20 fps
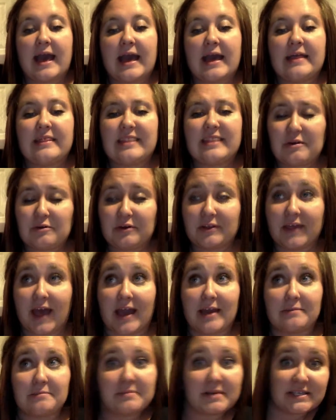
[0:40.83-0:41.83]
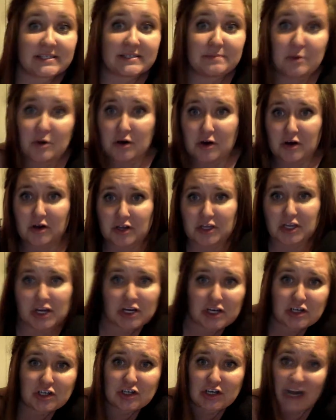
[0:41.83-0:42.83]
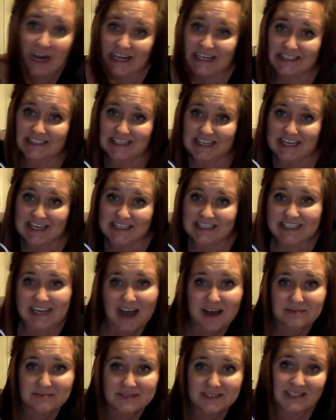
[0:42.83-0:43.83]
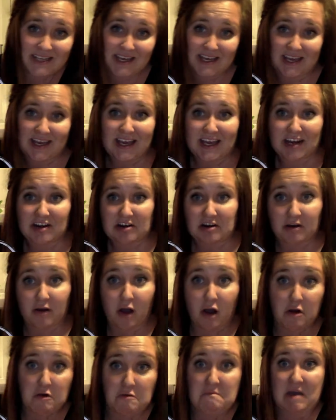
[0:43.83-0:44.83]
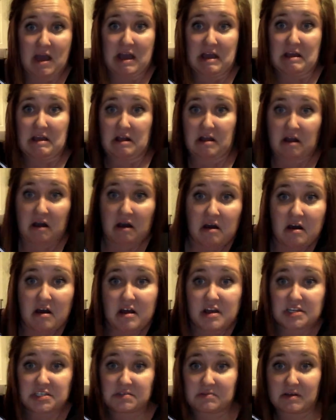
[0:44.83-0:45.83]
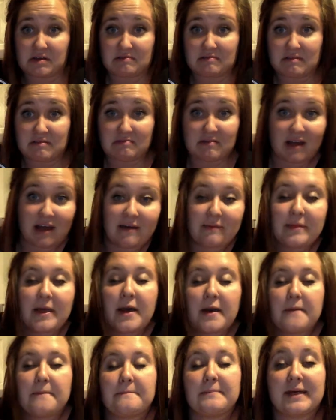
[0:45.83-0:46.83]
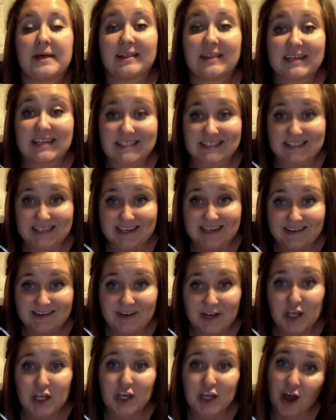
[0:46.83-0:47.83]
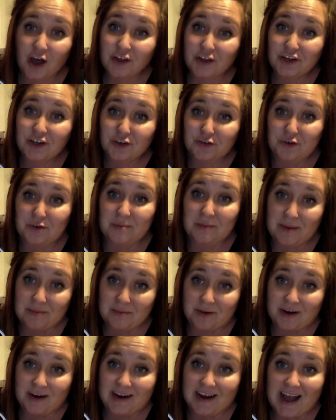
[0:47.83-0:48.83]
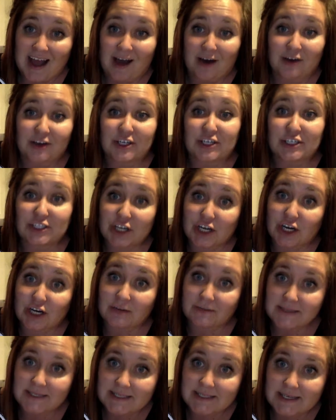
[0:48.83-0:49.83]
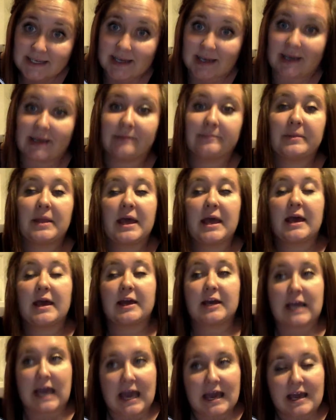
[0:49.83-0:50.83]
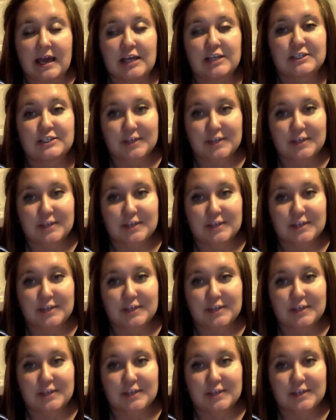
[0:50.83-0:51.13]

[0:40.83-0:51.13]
And they were like, Miss Bull, you're crazy. Stop singing. Or, oh my gosh, blah, blah, blah. But listen, y'all are going to remember it now because you heard me sing it, okay?